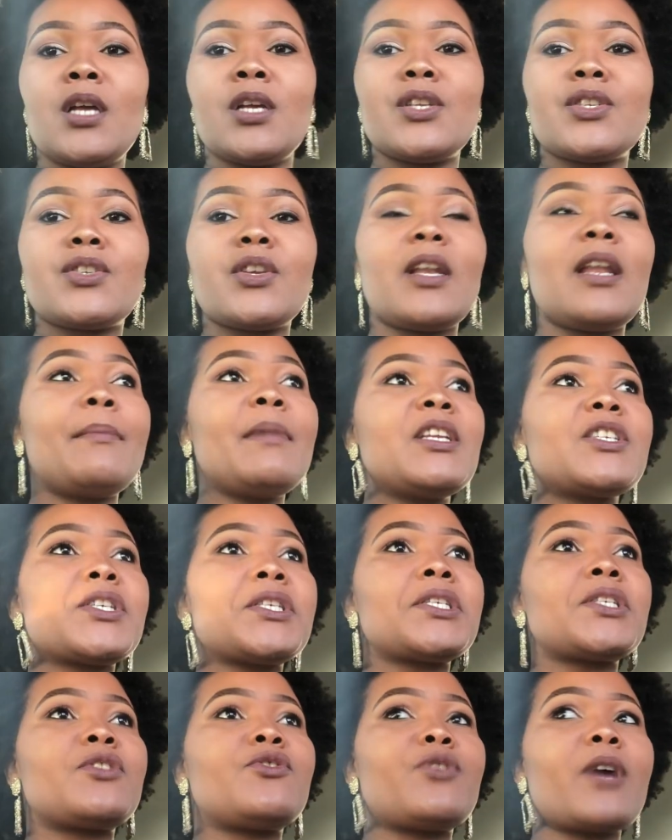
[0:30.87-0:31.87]
So let me
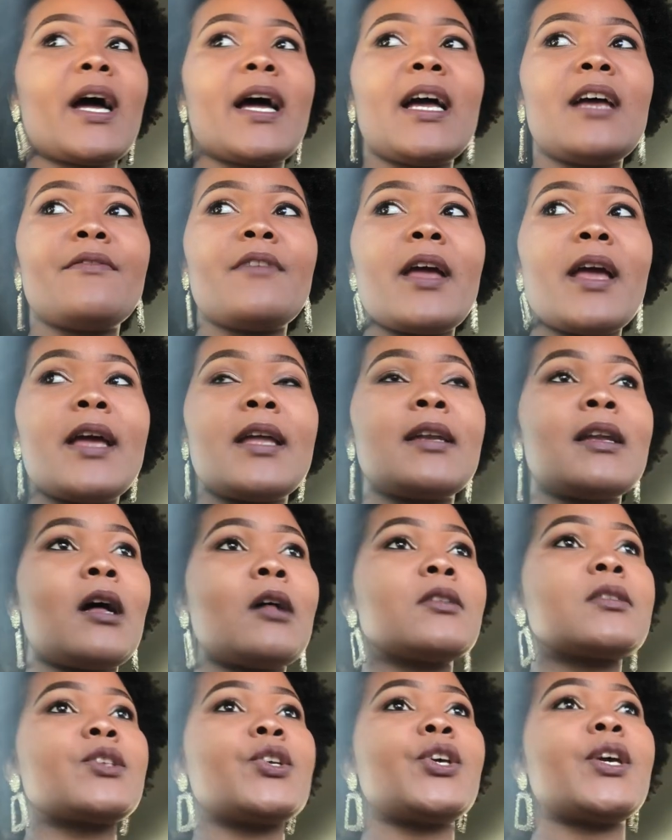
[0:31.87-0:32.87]
just drive and
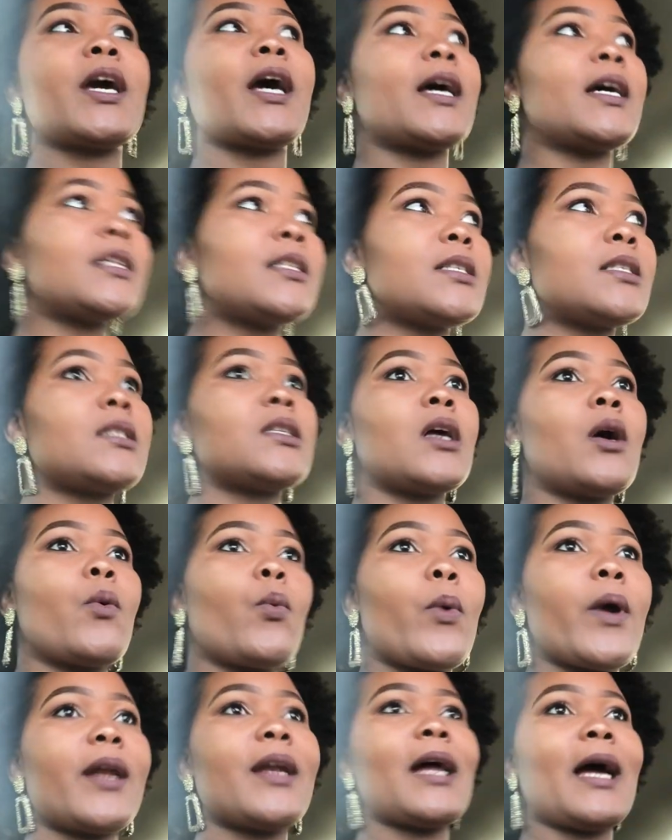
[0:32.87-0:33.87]
I'll see you guys
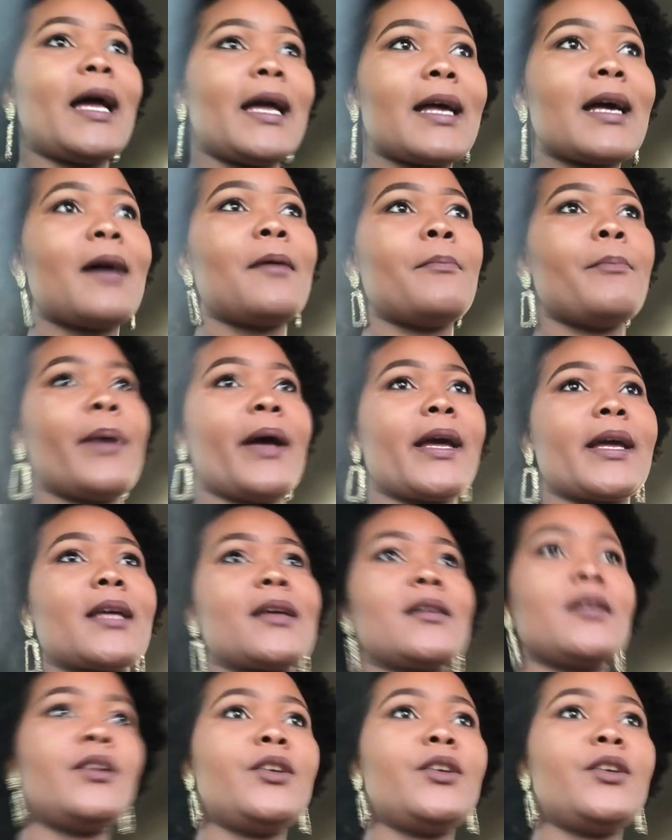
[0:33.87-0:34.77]
when I come back.